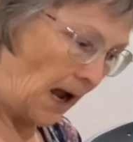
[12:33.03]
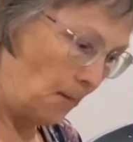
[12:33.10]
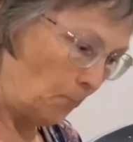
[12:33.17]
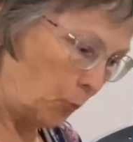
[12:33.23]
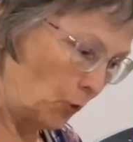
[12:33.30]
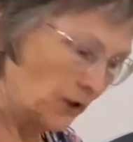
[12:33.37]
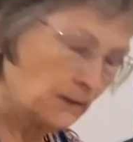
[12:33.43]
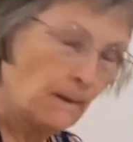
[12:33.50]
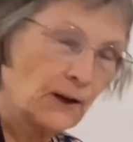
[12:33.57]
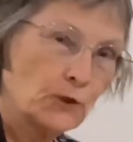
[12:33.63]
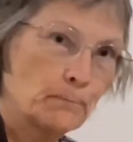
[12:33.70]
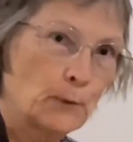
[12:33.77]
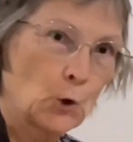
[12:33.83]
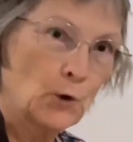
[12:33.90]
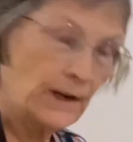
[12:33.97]
put as
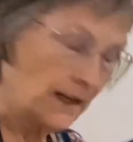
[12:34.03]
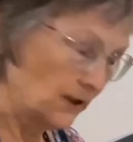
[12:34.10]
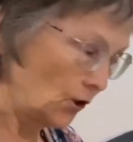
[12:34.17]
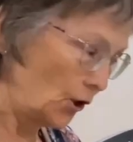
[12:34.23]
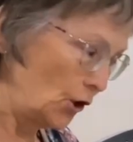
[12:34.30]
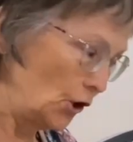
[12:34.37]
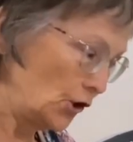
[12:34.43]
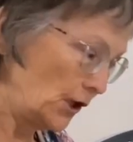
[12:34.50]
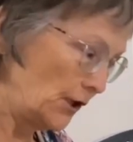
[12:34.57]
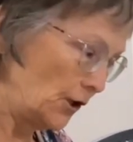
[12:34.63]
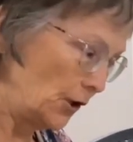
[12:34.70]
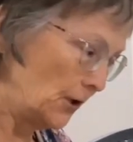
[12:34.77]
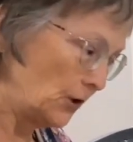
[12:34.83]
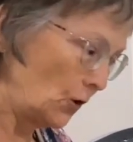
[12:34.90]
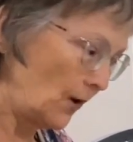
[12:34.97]
much milk in as I usually
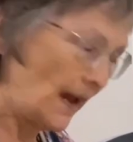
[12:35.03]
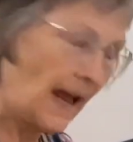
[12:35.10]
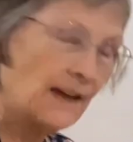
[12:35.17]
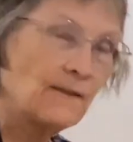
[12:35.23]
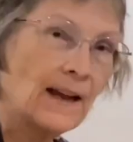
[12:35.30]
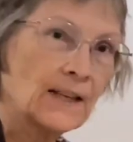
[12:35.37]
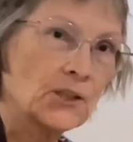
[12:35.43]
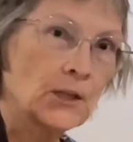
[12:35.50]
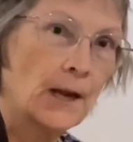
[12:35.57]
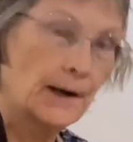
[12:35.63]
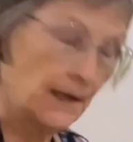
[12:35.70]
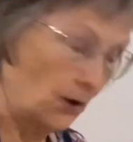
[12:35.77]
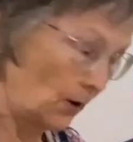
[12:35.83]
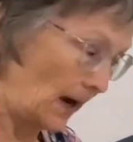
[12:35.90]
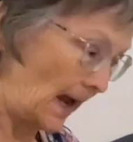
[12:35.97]
do, so I have actually
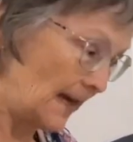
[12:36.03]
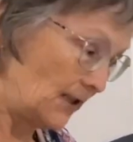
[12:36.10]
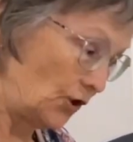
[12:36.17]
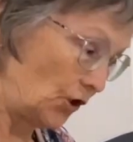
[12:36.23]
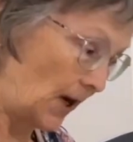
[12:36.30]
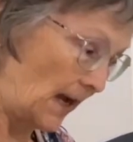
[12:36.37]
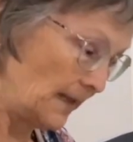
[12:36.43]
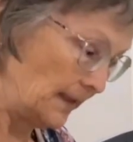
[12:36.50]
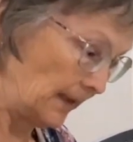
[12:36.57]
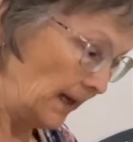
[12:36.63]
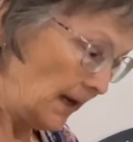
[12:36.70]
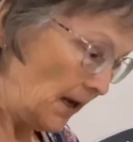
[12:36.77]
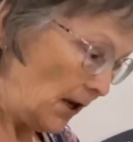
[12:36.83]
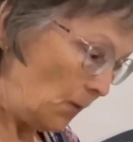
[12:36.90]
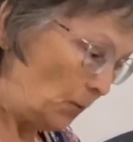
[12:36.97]
only got 8 jars,
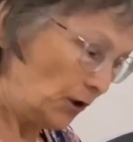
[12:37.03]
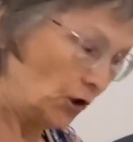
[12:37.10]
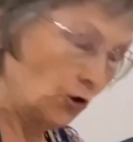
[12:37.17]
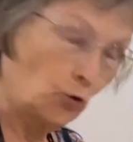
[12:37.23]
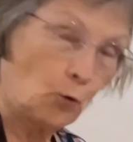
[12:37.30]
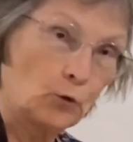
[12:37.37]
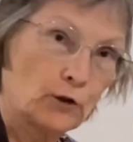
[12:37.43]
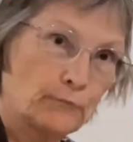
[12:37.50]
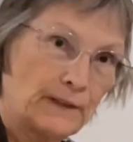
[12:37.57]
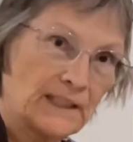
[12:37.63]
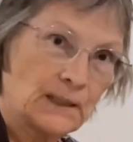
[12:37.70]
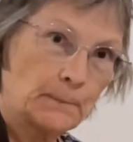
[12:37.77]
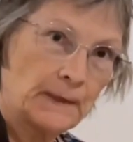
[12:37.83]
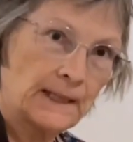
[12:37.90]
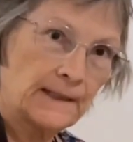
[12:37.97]
which is all the
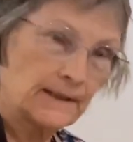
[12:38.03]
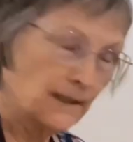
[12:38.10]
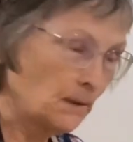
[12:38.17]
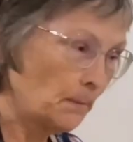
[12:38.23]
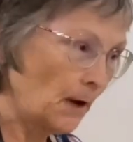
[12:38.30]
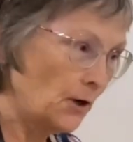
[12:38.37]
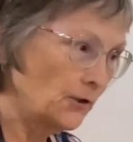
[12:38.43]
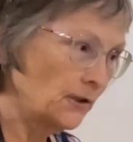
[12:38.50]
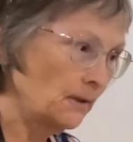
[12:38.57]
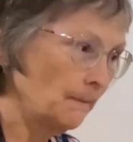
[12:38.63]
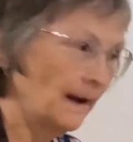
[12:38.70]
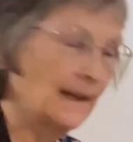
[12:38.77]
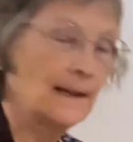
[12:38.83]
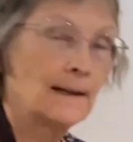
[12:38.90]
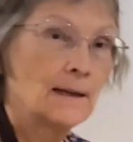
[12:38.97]
recipe is supposed to
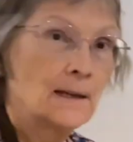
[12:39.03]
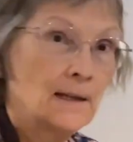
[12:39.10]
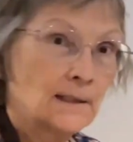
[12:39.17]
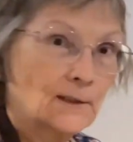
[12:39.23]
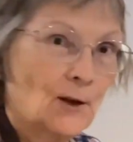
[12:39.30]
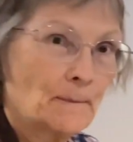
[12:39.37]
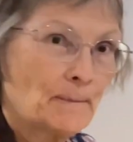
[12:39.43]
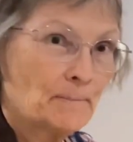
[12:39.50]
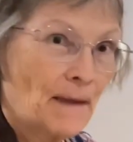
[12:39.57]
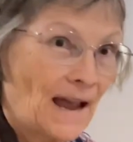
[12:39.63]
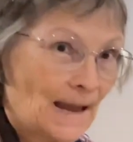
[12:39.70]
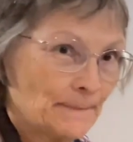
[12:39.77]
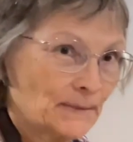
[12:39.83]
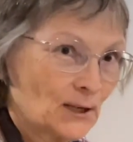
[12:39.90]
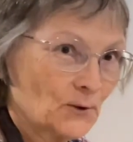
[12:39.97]
make. So
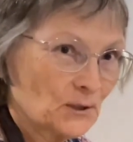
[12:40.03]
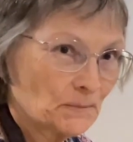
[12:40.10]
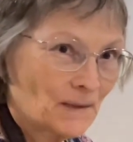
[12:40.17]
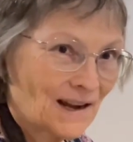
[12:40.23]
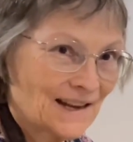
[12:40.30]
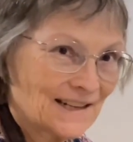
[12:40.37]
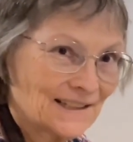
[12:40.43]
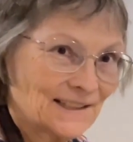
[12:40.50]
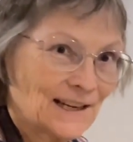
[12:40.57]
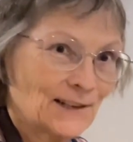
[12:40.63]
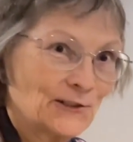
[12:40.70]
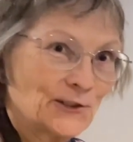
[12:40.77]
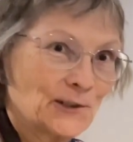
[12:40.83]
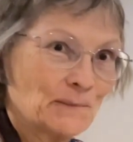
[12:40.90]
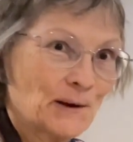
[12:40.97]
perhaps I was paying
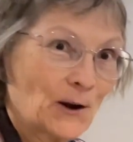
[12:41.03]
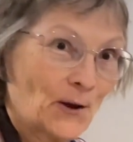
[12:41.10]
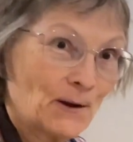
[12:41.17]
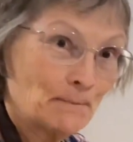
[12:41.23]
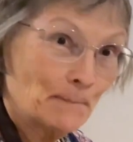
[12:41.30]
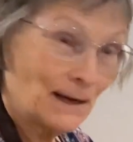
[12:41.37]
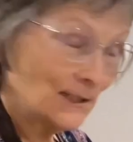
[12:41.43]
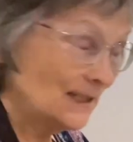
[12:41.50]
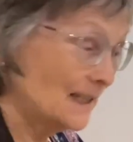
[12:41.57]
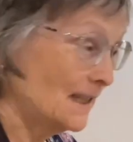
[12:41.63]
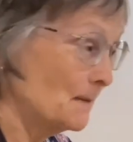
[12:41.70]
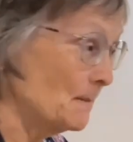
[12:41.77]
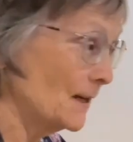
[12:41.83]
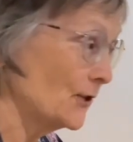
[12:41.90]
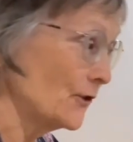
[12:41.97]
attention when I did
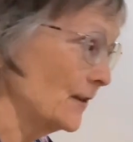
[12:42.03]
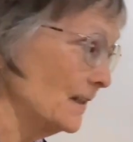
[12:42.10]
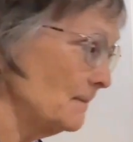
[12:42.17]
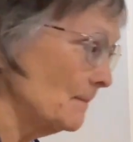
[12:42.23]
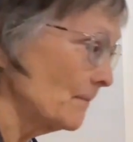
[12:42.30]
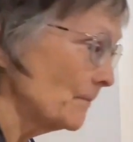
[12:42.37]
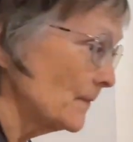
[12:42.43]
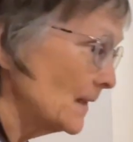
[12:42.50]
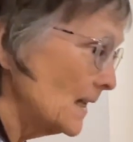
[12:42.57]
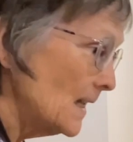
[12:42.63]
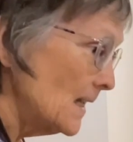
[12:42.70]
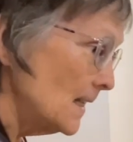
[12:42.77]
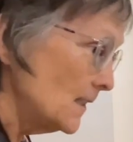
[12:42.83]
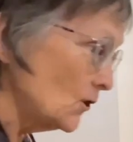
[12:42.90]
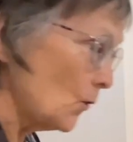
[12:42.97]
the measuring.
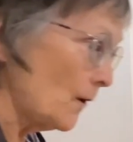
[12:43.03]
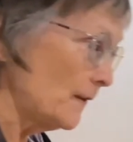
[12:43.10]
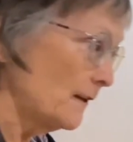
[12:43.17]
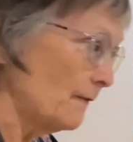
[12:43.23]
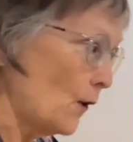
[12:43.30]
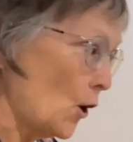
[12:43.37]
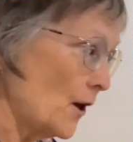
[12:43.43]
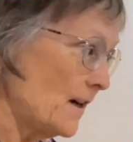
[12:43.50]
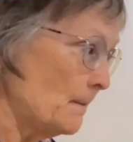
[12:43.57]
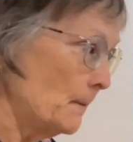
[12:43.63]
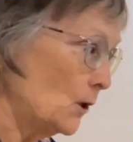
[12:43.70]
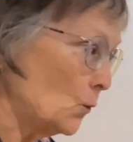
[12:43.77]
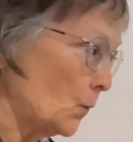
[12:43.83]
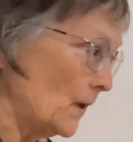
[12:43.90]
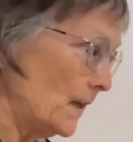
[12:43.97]
So I've divided it
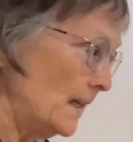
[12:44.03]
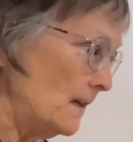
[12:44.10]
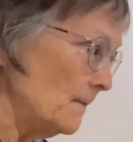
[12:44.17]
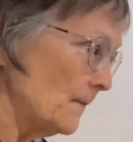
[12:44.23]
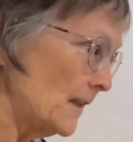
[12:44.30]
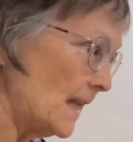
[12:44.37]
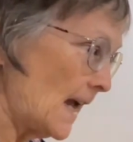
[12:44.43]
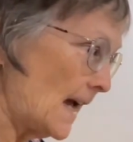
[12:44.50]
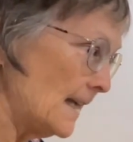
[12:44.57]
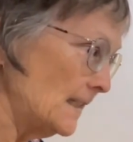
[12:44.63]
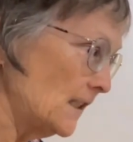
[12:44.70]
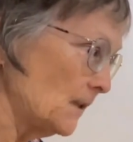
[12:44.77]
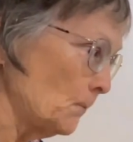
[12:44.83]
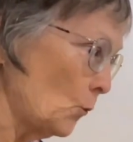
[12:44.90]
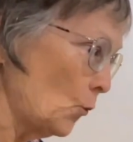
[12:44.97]
between the 8
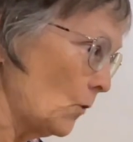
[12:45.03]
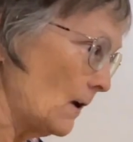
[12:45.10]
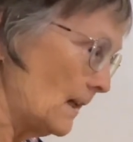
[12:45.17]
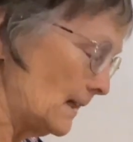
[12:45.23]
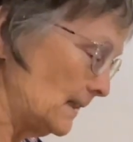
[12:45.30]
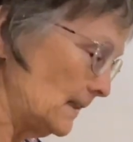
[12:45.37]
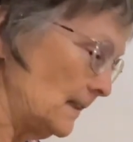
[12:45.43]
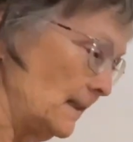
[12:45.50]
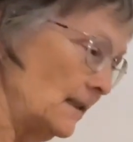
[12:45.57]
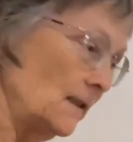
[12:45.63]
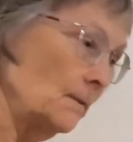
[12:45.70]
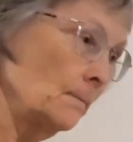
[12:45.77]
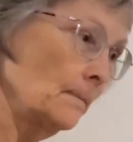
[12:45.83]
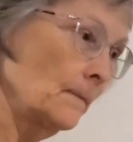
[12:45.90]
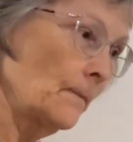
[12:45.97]
small
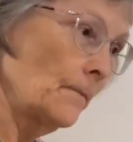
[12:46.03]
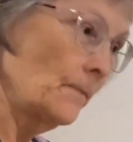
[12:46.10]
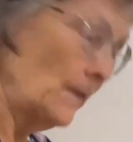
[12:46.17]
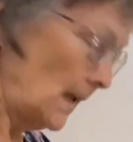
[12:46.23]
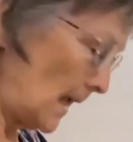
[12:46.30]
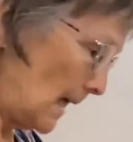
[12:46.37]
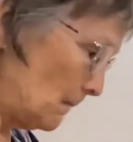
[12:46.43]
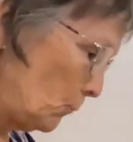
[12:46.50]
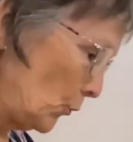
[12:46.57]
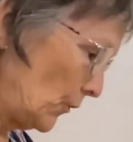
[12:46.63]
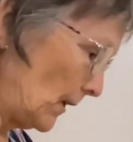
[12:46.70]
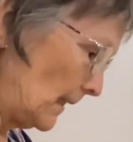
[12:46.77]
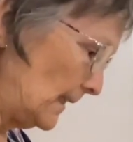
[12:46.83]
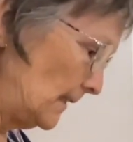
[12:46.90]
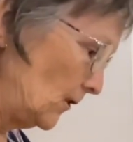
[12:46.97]
glasses and put
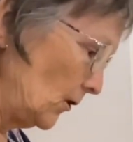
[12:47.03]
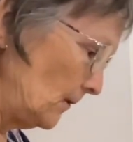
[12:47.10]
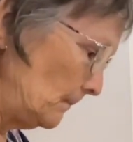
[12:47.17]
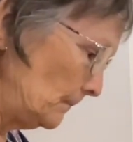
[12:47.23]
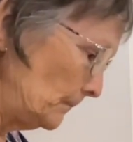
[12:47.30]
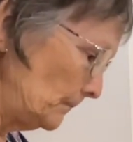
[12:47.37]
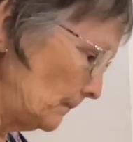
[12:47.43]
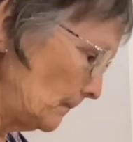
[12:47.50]
the lids on